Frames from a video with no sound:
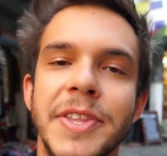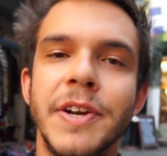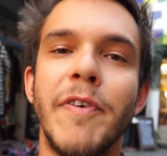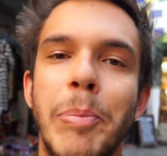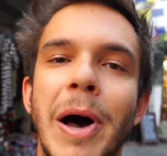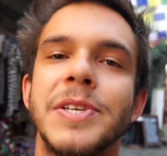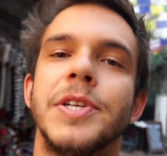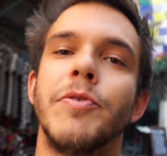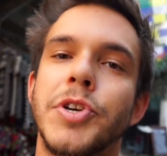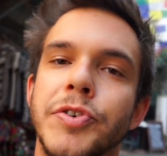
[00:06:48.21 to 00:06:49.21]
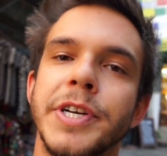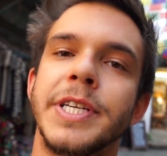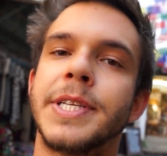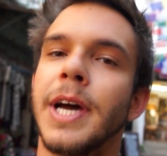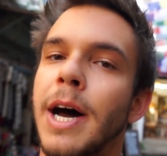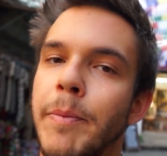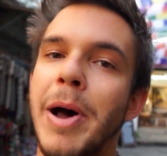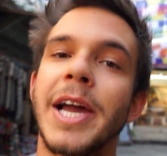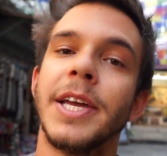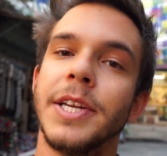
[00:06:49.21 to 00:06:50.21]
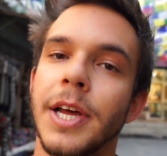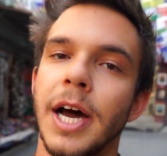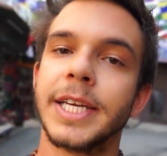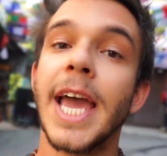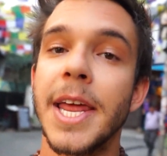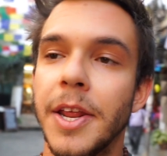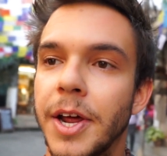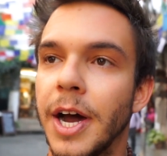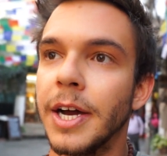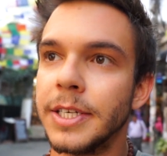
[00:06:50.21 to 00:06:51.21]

I did a Vipassana retreat back in Canada